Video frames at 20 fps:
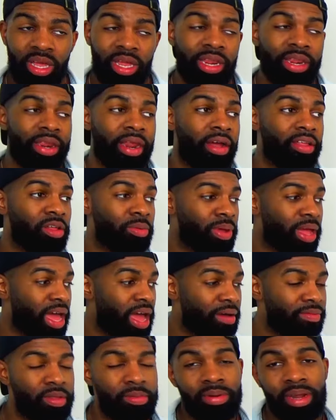Now that we
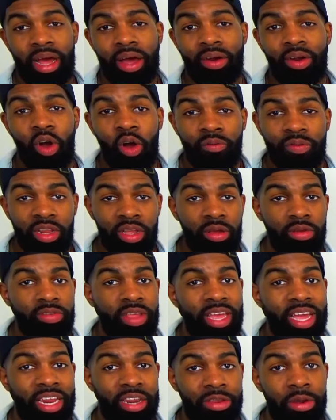have them down, hopefully you've
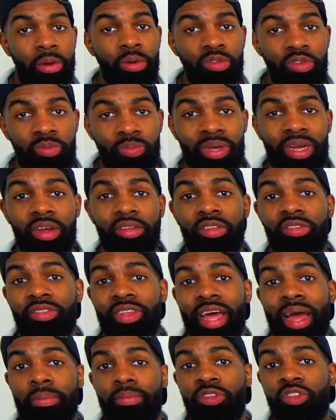taken notes because it's
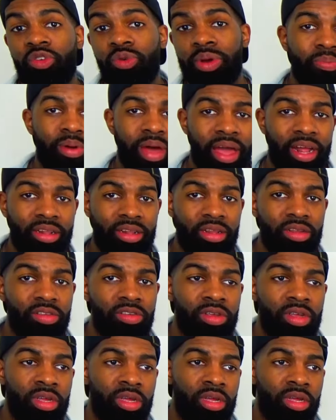time to
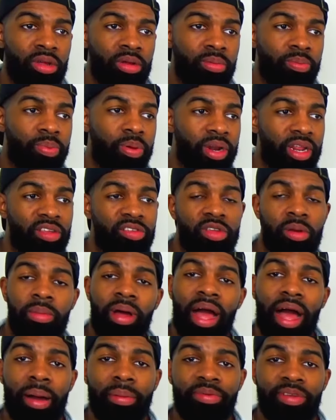practice putting some
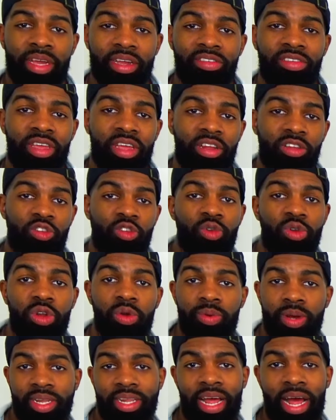objects into
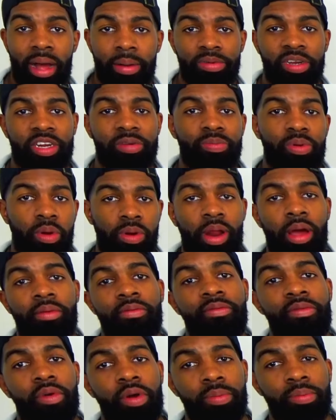direct object pronoun
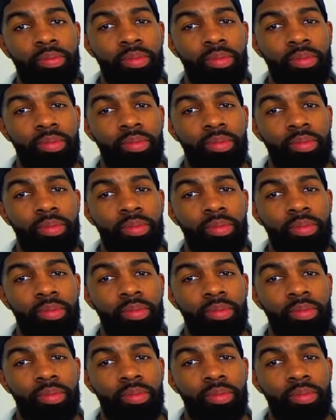form,